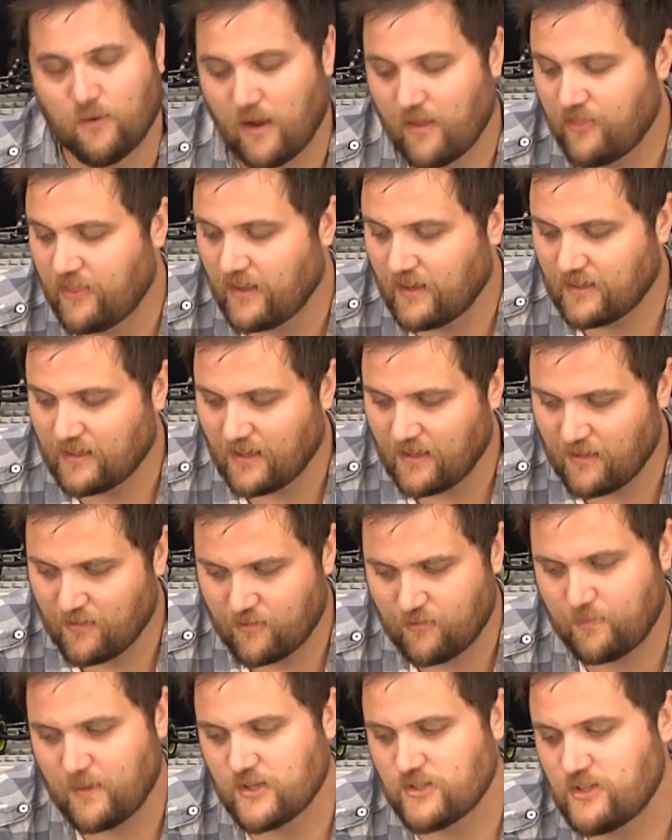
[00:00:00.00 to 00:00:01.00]
I think,
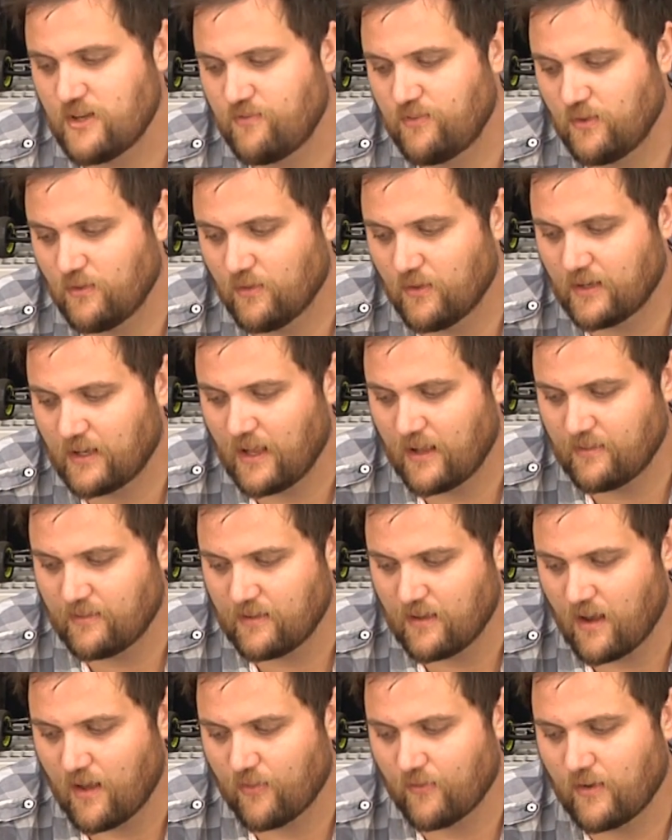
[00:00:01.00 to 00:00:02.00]
especially if you look at
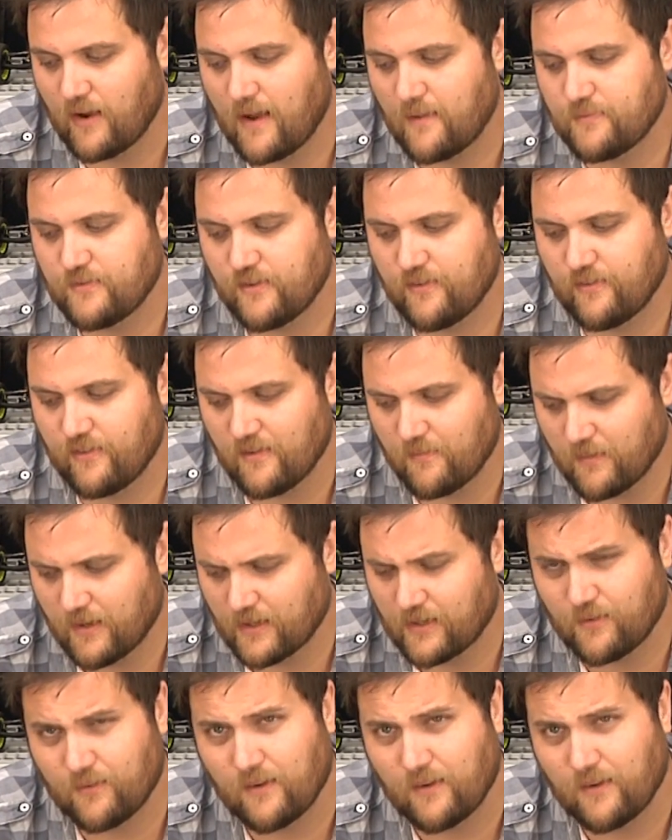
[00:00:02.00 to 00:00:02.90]
the other options in the market